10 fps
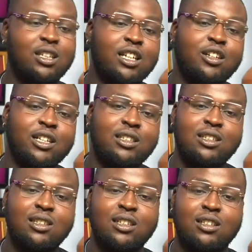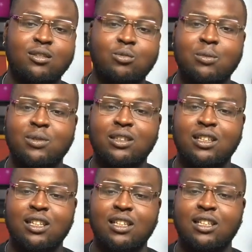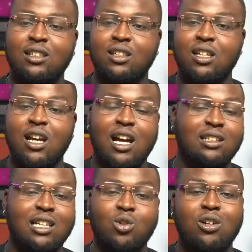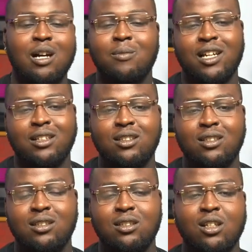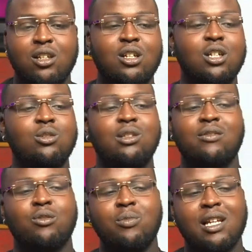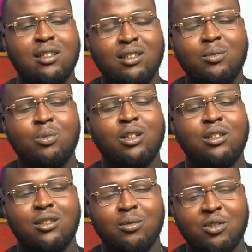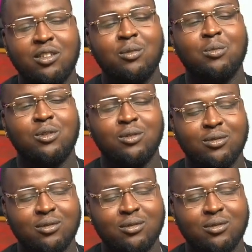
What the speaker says: It's a crazy thing. Where we say, as I talk, I'm like this. Joseph could be like, this boy is smoky, bro.